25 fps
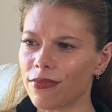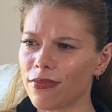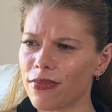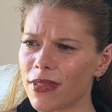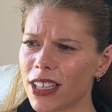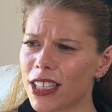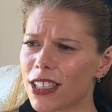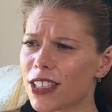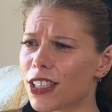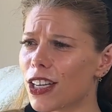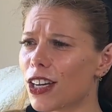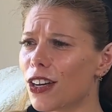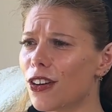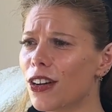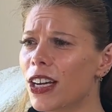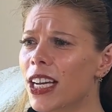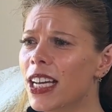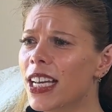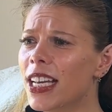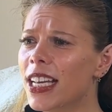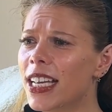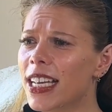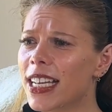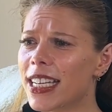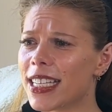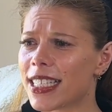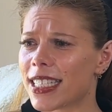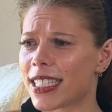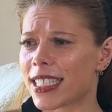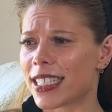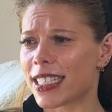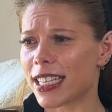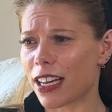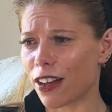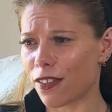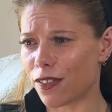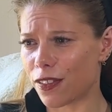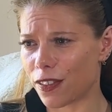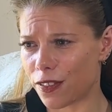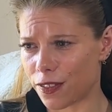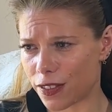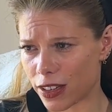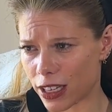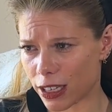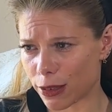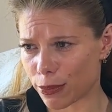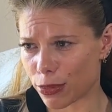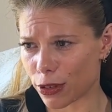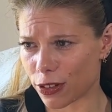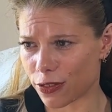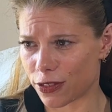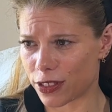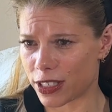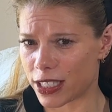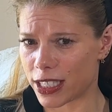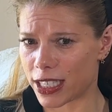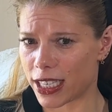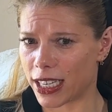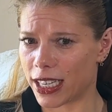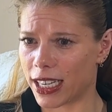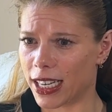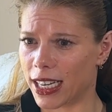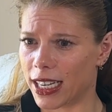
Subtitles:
So it's a self-fulfilling prophecy,